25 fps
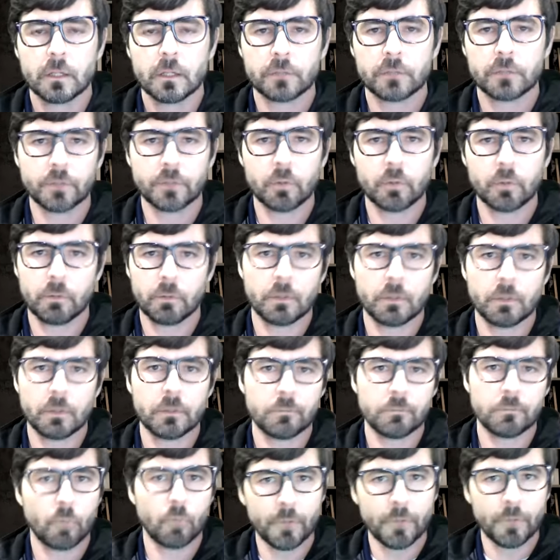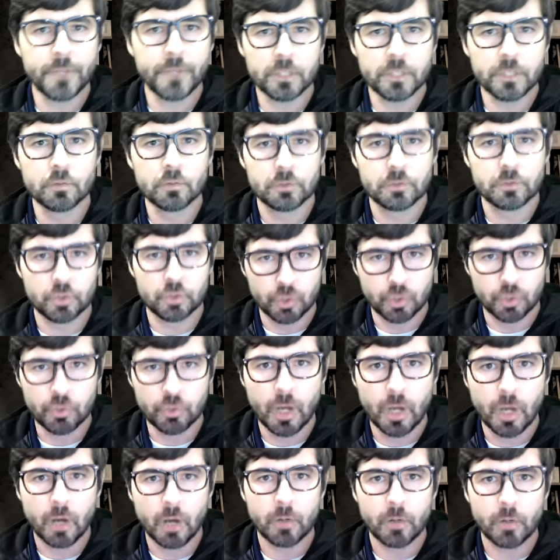So one thing you do
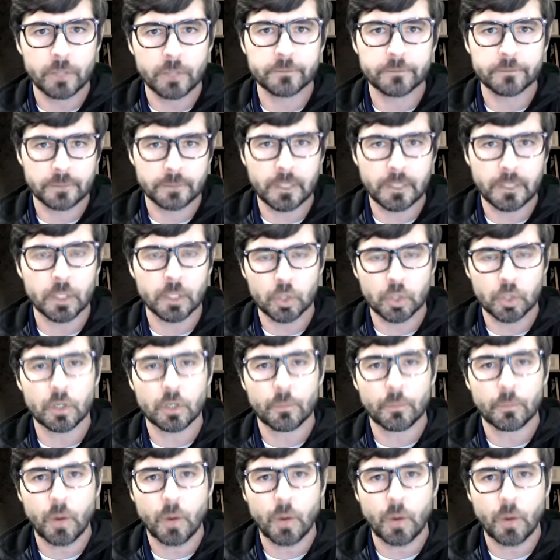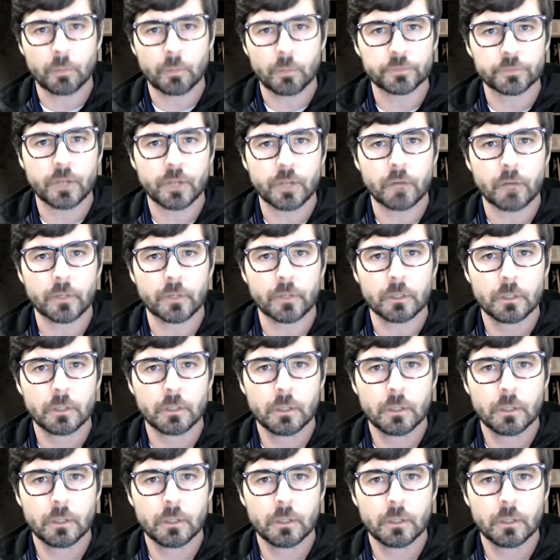know is get good at problem solving,